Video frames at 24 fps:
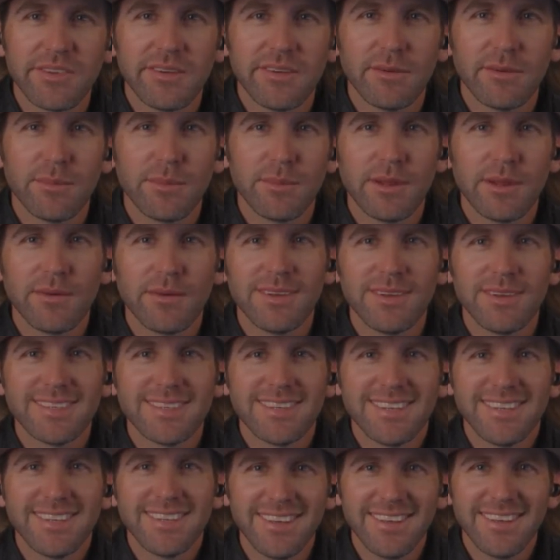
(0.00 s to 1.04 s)
Everybody wants
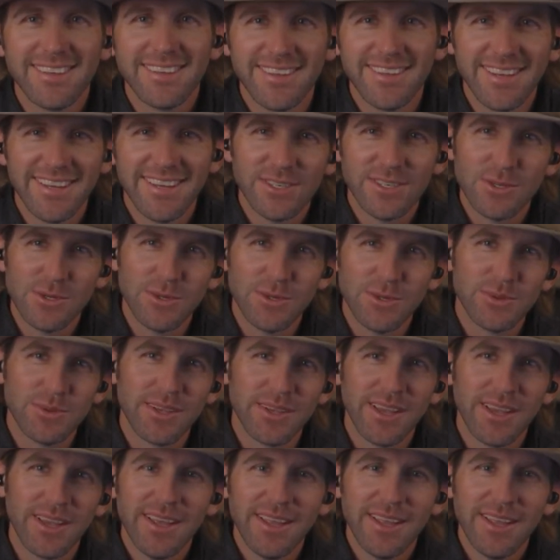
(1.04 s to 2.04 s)
to tell you the issues.